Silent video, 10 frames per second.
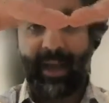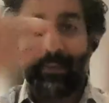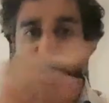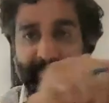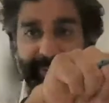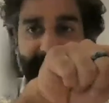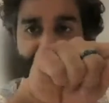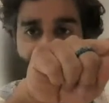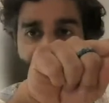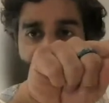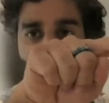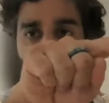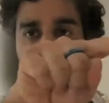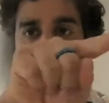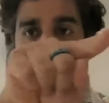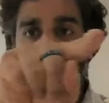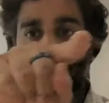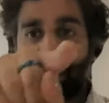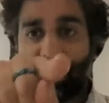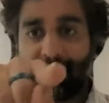So basically the top
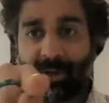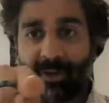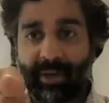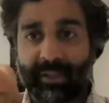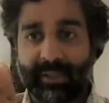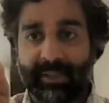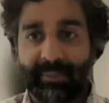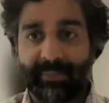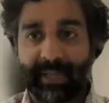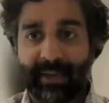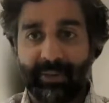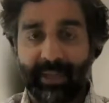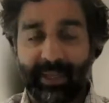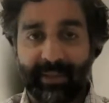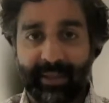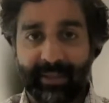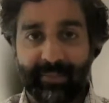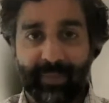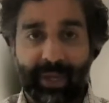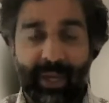of it came across and dipped down like
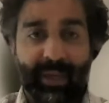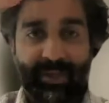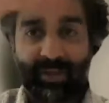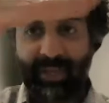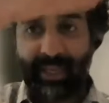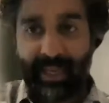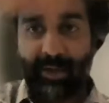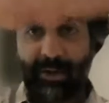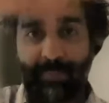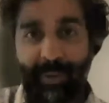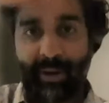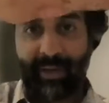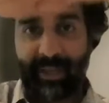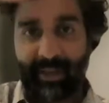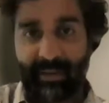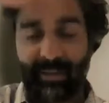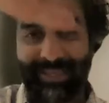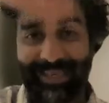this. So the inner part here is the